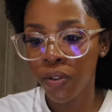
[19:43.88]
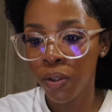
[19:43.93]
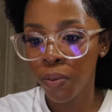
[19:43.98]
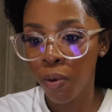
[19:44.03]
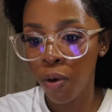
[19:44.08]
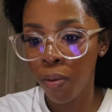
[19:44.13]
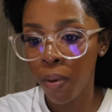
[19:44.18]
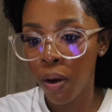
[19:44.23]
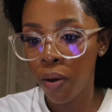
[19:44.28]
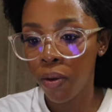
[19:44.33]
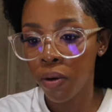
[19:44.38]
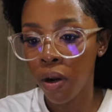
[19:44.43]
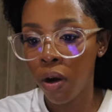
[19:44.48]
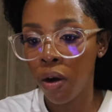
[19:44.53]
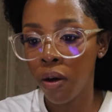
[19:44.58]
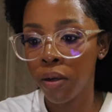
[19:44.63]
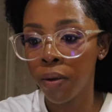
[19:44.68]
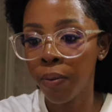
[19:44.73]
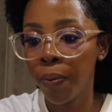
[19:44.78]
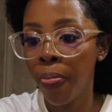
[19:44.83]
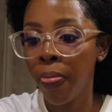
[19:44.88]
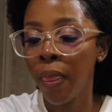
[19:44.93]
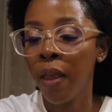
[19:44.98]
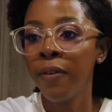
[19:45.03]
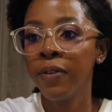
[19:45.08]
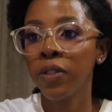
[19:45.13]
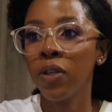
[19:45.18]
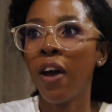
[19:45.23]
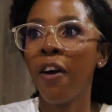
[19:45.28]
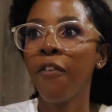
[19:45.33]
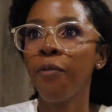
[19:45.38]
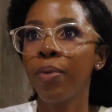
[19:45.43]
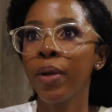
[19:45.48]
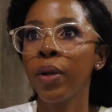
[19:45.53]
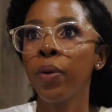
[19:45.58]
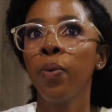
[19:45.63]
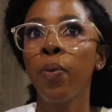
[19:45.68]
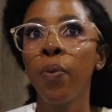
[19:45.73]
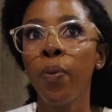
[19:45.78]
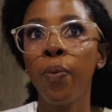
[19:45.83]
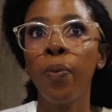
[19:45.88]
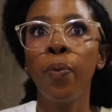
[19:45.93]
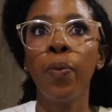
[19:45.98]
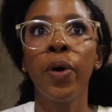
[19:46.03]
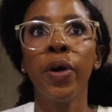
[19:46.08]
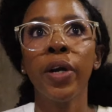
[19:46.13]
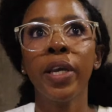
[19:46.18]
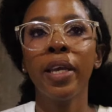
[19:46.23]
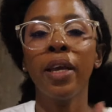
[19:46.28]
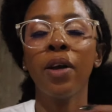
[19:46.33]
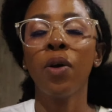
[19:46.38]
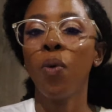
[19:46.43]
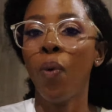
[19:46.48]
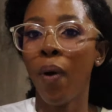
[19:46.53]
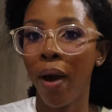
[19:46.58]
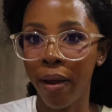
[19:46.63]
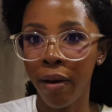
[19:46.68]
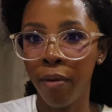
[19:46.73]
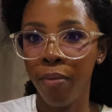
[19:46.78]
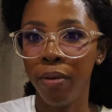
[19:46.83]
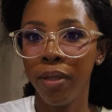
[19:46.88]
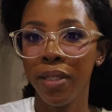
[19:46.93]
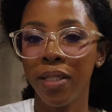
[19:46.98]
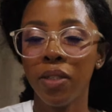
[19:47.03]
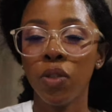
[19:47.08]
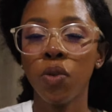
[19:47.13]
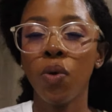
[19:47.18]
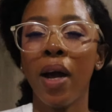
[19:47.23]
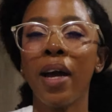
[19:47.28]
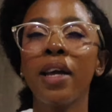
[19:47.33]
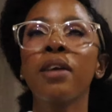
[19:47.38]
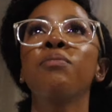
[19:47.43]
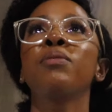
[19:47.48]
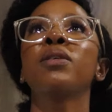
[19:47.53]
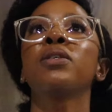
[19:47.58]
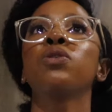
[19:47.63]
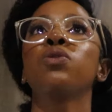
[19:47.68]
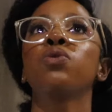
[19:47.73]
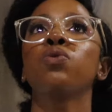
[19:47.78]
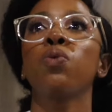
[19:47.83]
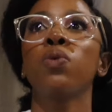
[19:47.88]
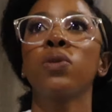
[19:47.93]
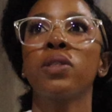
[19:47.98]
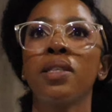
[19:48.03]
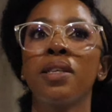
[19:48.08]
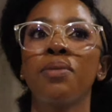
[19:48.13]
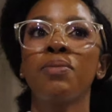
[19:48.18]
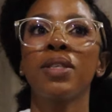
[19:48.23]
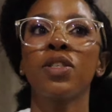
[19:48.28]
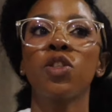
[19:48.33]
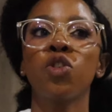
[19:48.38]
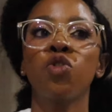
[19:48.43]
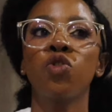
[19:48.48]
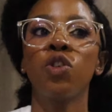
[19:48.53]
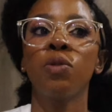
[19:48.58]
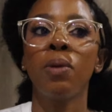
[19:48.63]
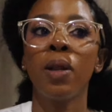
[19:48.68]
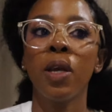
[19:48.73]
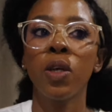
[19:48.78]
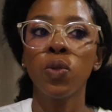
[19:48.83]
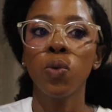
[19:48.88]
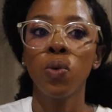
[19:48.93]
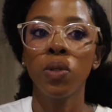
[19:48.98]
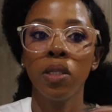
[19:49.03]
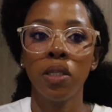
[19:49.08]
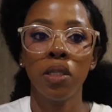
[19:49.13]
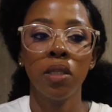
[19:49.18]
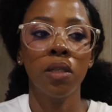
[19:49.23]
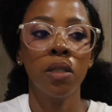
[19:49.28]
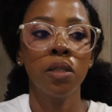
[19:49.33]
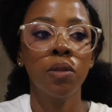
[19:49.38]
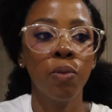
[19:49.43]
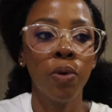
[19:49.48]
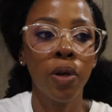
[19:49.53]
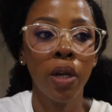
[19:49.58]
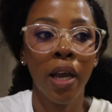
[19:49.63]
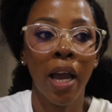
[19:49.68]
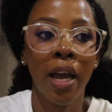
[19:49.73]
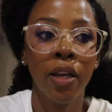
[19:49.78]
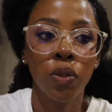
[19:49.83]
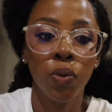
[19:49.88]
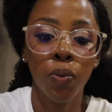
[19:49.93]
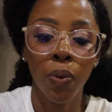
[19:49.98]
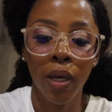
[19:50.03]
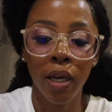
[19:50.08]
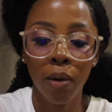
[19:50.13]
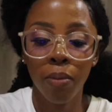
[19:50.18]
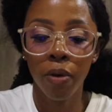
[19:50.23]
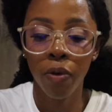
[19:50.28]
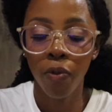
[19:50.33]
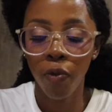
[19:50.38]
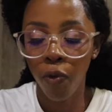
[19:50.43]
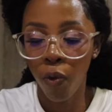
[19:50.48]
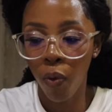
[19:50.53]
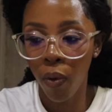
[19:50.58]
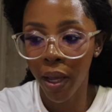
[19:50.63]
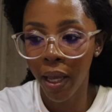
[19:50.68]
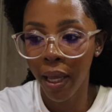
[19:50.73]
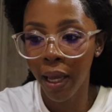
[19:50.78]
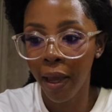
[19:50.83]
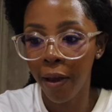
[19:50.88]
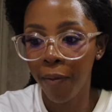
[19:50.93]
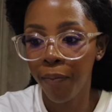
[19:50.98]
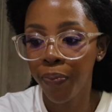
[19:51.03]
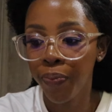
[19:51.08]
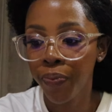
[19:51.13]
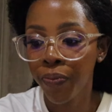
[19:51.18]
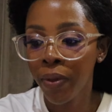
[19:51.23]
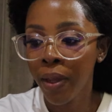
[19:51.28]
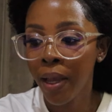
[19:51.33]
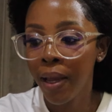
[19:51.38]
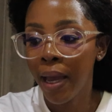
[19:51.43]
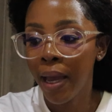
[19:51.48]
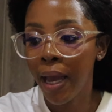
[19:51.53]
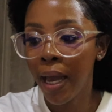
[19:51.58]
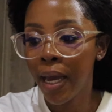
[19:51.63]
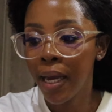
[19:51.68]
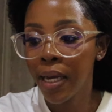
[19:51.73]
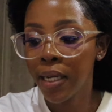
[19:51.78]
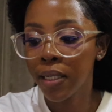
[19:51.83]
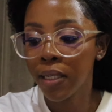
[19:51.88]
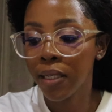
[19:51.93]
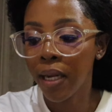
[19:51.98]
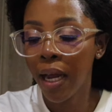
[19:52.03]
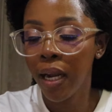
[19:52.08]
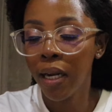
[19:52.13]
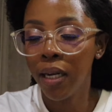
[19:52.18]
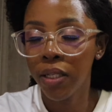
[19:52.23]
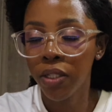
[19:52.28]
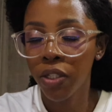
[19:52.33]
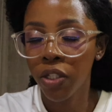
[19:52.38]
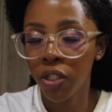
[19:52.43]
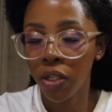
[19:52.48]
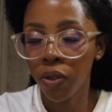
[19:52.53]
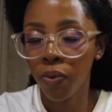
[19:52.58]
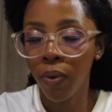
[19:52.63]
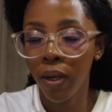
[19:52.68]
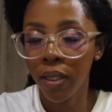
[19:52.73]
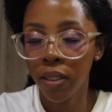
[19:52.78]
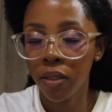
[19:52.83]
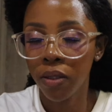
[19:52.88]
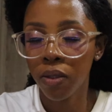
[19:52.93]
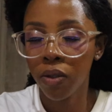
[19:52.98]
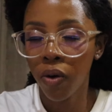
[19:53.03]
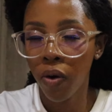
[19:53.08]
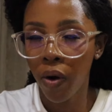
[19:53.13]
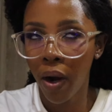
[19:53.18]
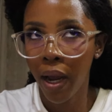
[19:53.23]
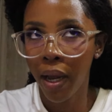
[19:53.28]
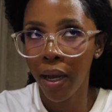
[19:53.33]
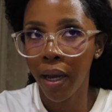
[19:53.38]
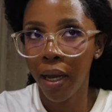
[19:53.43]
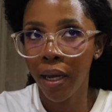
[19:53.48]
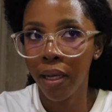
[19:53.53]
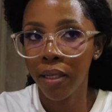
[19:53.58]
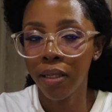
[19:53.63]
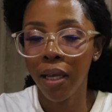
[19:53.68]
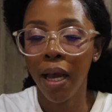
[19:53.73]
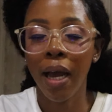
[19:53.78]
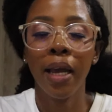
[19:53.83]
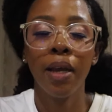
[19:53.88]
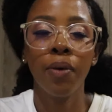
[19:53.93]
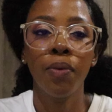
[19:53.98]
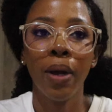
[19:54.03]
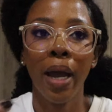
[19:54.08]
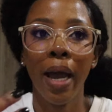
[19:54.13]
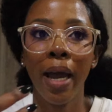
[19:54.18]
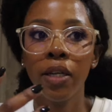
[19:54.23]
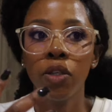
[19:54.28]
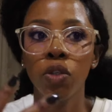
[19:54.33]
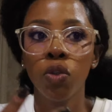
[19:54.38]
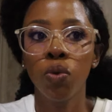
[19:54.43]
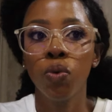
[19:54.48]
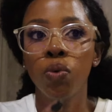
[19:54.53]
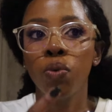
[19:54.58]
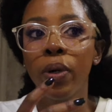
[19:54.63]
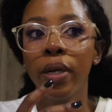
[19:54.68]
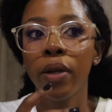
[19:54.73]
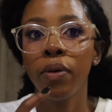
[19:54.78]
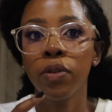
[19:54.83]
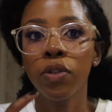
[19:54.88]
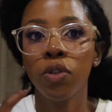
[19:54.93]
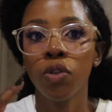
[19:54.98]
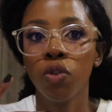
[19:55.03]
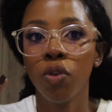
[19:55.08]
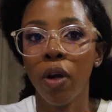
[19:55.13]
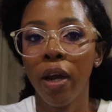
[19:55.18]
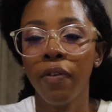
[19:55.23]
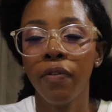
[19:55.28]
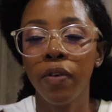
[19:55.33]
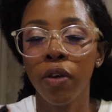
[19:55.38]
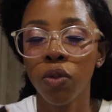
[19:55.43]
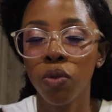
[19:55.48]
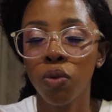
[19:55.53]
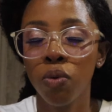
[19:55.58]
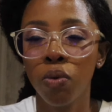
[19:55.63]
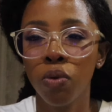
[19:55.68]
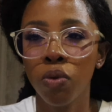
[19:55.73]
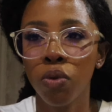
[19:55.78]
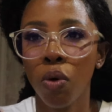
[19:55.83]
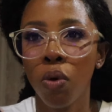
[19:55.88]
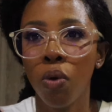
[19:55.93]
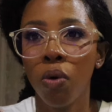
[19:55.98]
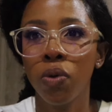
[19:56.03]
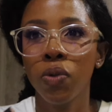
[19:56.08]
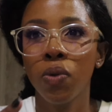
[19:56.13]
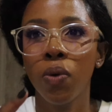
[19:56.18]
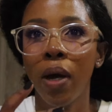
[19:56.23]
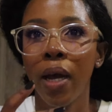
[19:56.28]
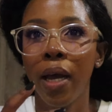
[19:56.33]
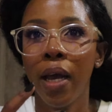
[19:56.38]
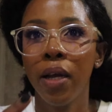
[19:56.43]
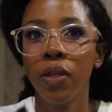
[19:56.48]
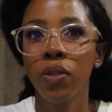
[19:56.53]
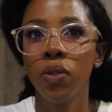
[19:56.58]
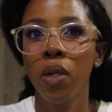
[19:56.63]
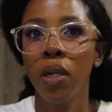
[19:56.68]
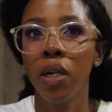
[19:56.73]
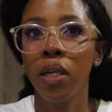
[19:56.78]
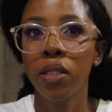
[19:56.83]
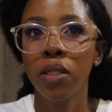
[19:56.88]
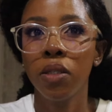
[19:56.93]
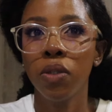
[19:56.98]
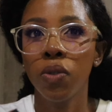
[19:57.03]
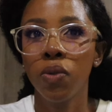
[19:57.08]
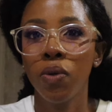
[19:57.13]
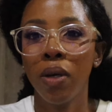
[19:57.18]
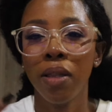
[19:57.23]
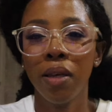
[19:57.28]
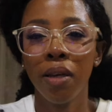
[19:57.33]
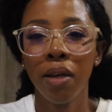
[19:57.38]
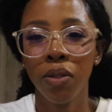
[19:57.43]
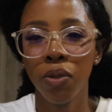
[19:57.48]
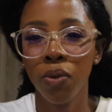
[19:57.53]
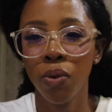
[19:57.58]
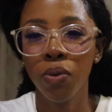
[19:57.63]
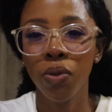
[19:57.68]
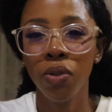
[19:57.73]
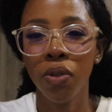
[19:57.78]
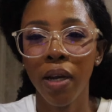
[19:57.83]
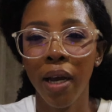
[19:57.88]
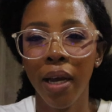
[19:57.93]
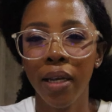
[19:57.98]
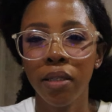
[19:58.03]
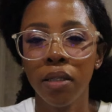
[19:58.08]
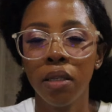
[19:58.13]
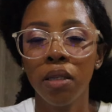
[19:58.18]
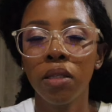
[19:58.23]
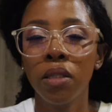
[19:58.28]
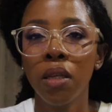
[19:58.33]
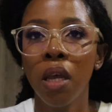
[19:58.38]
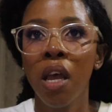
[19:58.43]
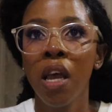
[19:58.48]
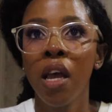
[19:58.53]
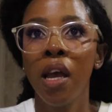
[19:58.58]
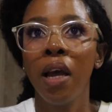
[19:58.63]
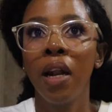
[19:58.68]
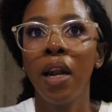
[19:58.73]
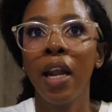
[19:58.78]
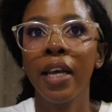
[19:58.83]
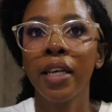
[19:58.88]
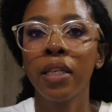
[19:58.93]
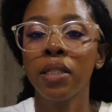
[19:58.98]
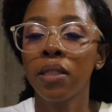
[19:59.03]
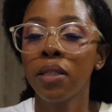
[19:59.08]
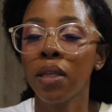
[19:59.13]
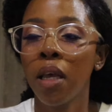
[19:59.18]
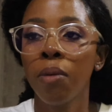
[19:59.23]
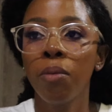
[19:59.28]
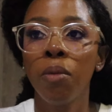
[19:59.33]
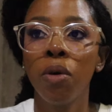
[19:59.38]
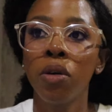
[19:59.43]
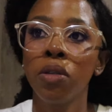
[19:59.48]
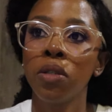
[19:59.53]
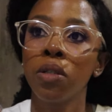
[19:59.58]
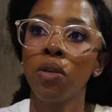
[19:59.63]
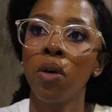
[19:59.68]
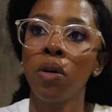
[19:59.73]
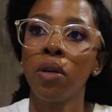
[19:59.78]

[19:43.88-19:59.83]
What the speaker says: So I've been working quite a bit. So I am exhausted. I'm extremely exhausted. So this morning I had to wake up at 4 a.m. And I legit wanted to cry, guys. I had to, when I was driving to Untogozo, I had to listen to, I think I told you guys this, like sermons